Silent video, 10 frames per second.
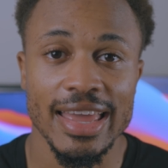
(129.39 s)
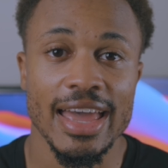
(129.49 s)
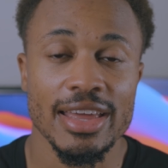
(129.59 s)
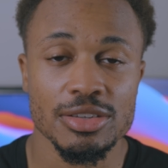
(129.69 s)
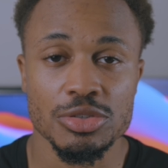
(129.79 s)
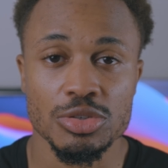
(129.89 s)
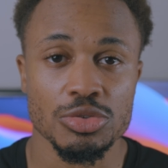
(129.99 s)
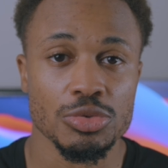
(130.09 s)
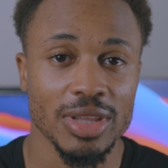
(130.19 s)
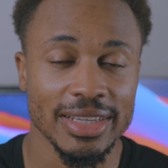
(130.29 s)
and
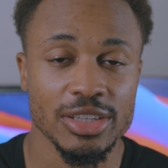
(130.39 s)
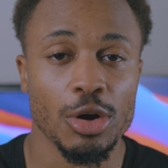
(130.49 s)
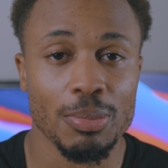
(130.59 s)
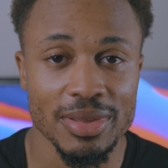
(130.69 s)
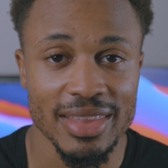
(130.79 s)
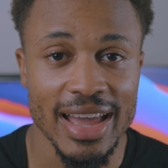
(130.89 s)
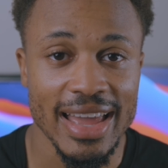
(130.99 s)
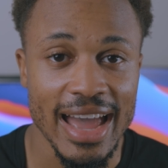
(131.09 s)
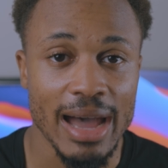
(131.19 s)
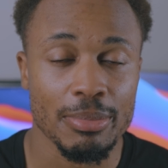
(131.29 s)
you like to open
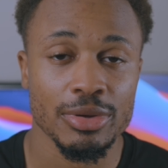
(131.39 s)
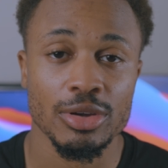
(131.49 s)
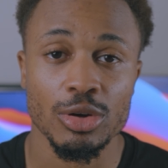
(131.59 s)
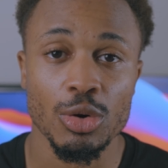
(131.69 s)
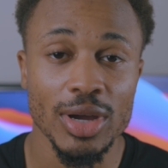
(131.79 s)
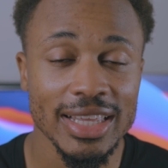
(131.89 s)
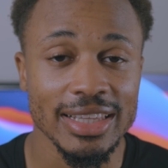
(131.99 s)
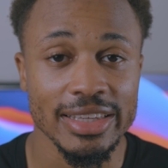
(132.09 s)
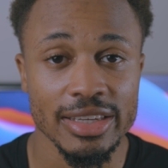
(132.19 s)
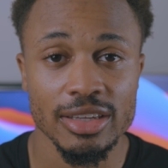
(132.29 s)
that app quickly.